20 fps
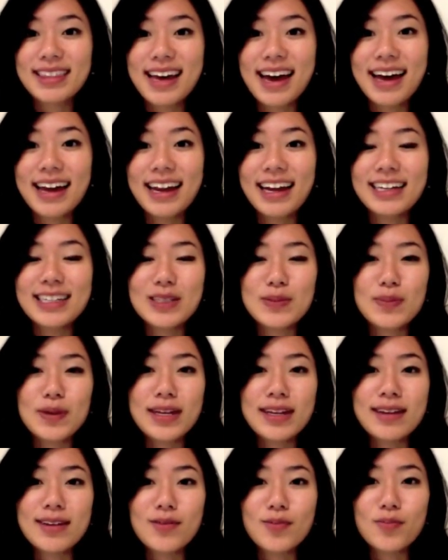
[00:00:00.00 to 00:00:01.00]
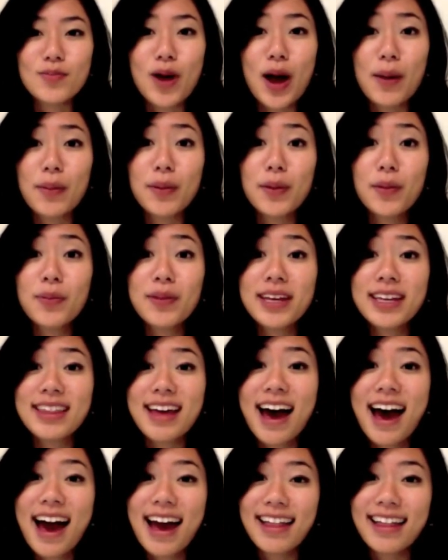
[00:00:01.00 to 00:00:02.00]
That has been probably the
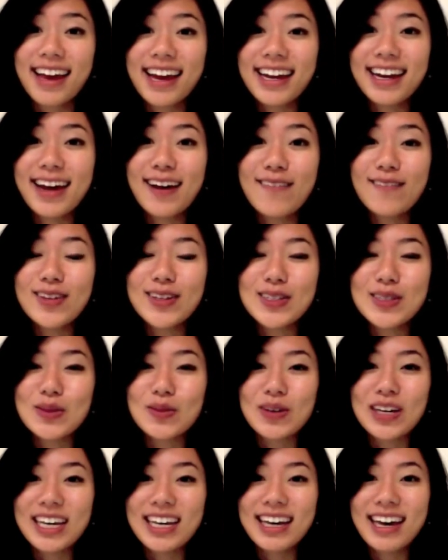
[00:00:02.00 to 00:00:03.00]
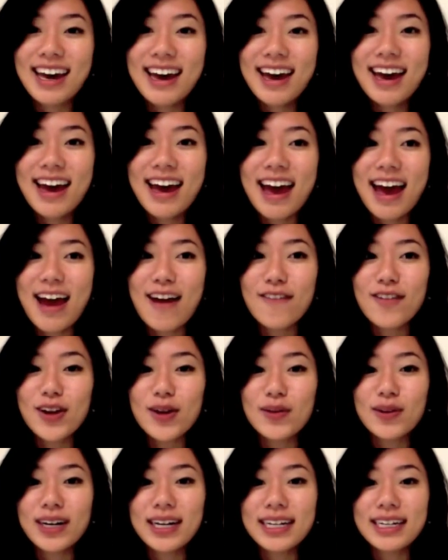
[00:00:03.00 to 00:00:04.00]
highlight of this week.
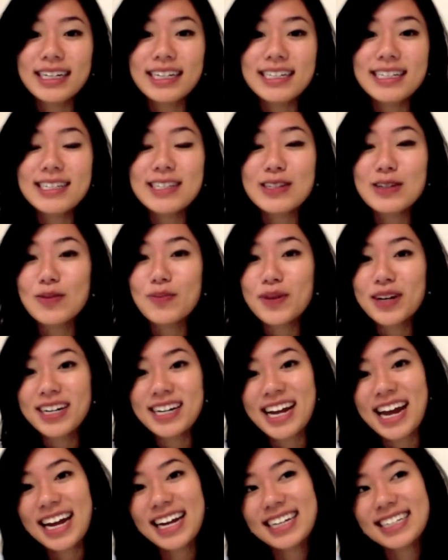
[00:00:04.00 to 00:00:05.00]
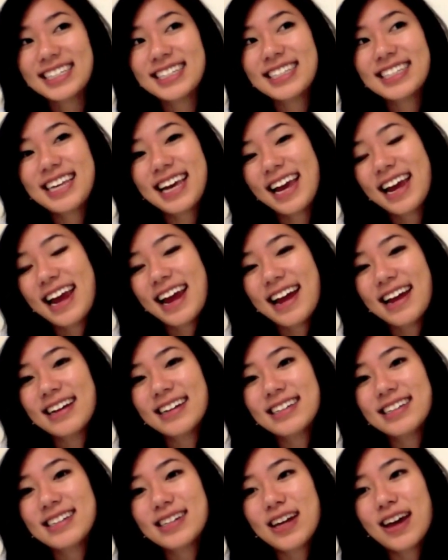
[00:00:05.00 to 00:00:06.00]
Everyone is super nice,
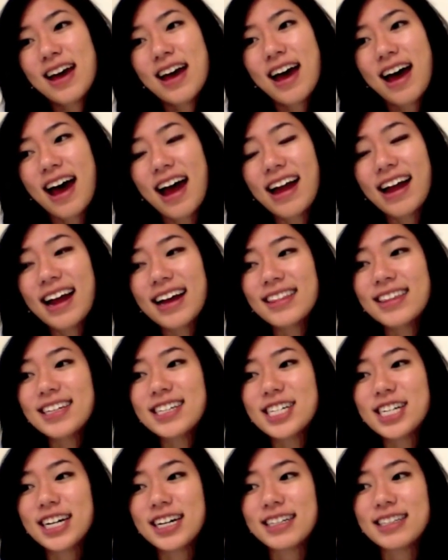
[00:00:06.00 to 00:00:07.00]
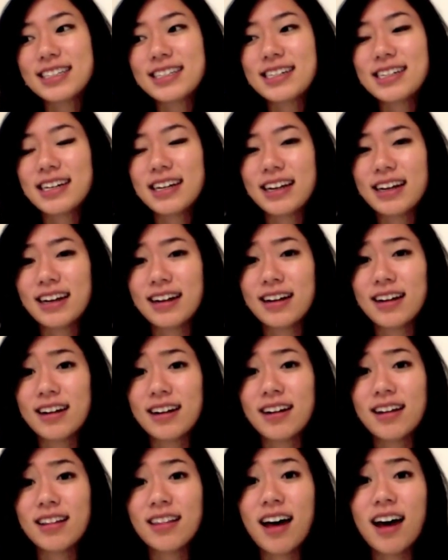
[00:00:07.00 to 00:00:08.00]
and I had the chance to hear
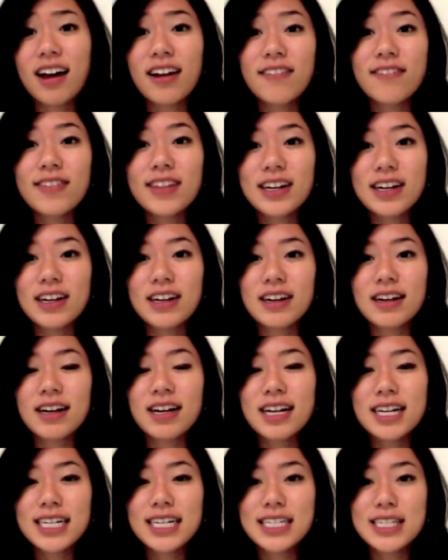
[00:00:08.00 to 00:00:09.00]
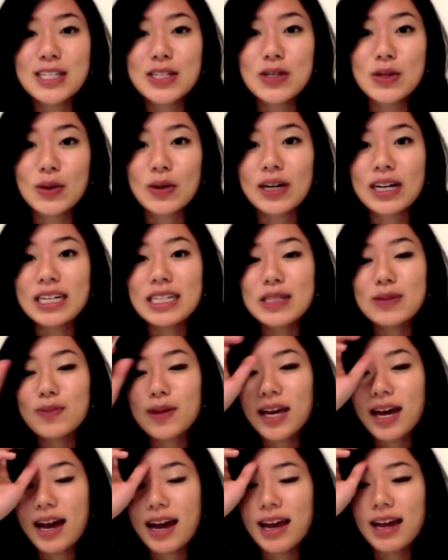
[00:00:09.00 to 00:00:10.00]
a lot of their stories
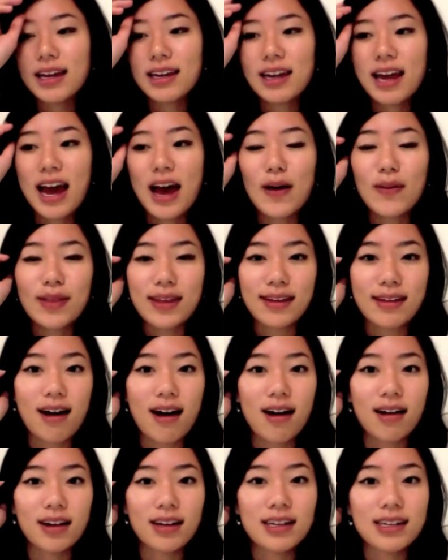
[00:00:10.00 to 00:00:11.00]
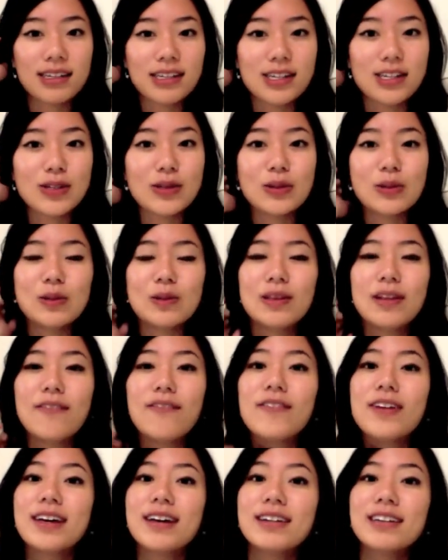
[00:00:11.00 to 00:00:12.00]
behind how they got into the
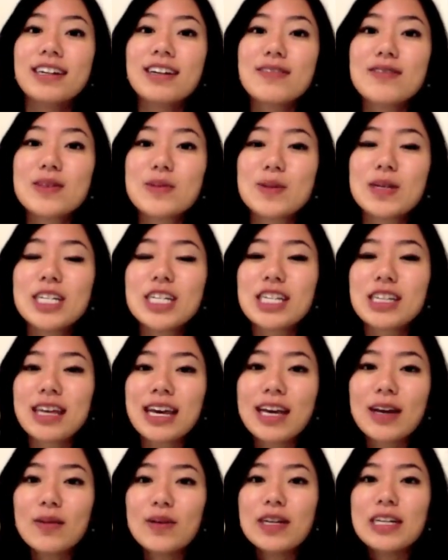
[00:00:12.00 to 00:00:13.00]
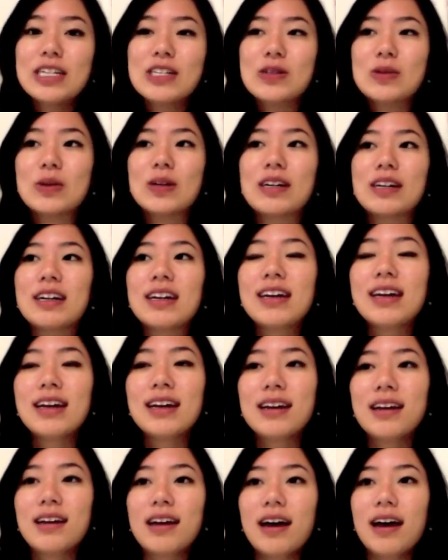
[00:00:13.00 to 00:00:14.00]
field of speech language, or
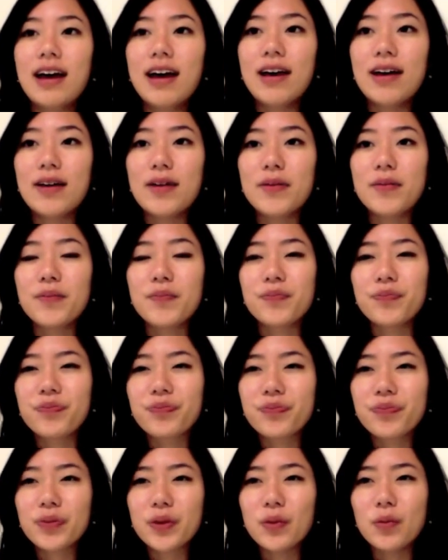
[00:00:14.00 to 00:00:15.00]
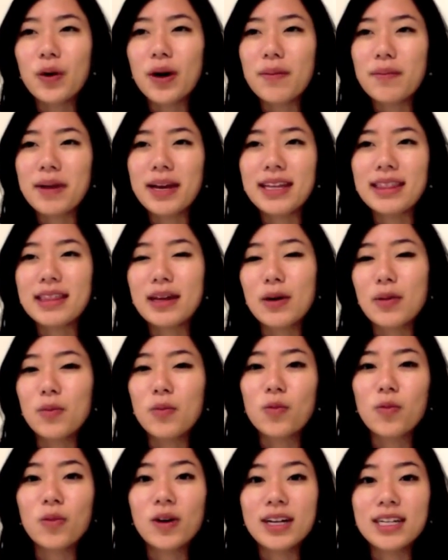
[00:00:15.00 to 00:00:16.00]
what made them
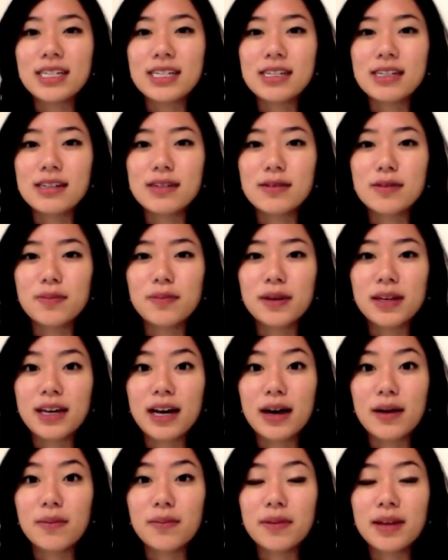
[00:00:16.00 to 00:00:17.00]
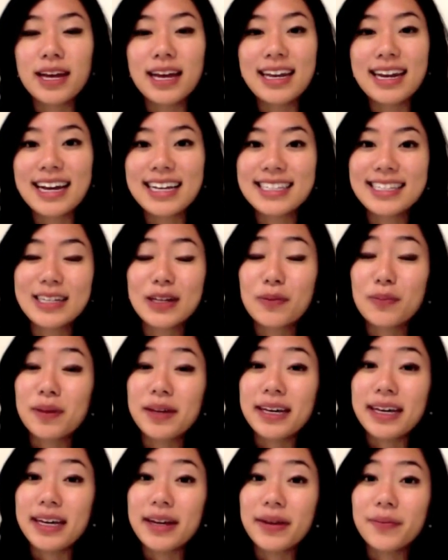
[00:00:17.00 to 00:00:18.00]
want to become an
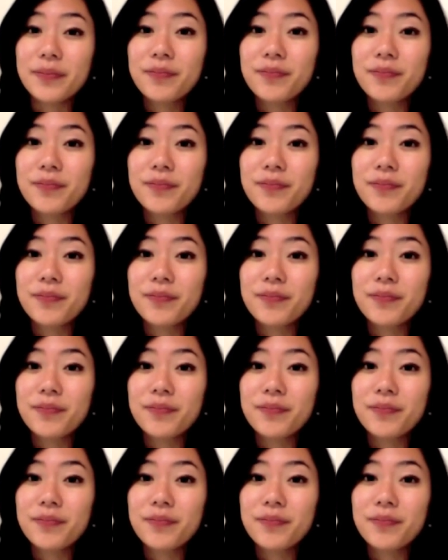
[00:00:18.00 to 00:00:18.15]
SLP.